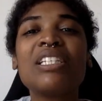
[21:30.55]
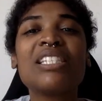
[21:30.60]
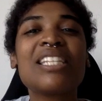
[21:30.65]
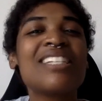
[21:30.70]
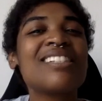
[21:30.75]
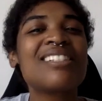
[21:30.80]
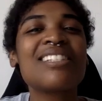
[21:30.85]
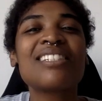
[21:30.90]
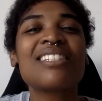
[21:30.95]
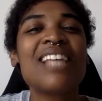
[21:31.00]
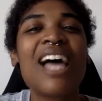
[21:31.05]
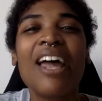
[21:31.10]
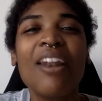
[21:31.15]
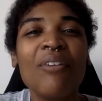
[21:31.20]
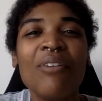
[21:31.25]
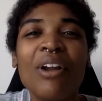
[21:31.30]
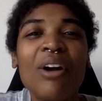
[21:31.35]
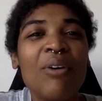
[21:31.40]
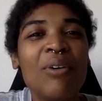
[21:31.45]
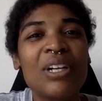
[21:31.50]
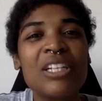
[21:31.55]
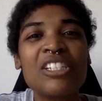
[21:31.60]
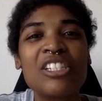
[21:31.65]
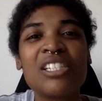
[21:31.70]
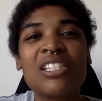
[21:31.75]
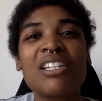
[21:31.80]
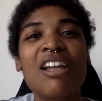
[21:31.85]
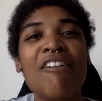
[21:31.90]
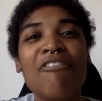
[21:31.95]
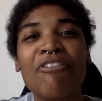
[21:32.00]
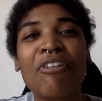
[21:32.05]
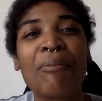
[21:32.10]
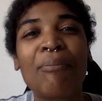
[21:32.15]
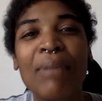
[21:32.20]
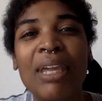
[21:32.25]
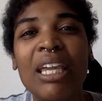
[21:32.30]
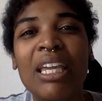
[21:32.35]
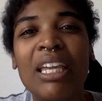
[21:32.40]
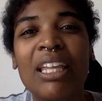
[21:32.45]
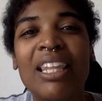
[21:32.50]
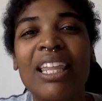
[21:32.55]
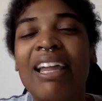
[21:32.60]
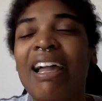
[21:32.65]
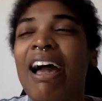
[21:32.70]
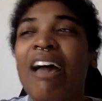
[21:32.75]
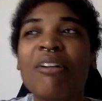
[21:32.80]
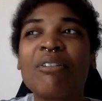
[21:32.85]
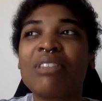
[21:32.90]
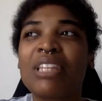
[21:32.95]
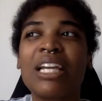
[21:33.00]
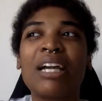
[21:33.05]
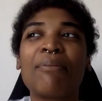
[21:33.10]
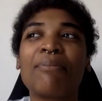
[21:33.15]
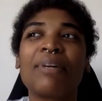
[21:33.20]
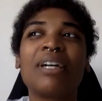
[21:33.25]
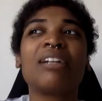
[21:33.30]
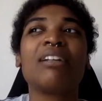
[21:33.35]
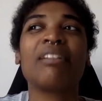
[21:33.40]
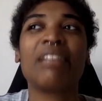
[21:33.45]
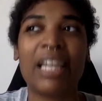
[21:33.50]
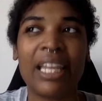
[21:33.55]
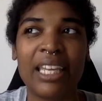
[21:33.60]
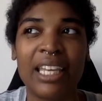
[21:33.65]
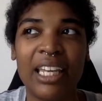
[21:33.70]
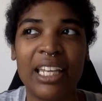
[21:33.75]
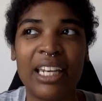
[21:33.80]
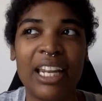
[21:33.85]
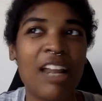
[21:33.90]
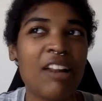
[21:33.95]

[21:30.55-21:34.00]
It's just, I don't know, it's just not for me. Like, I don't think I'm gonna like it.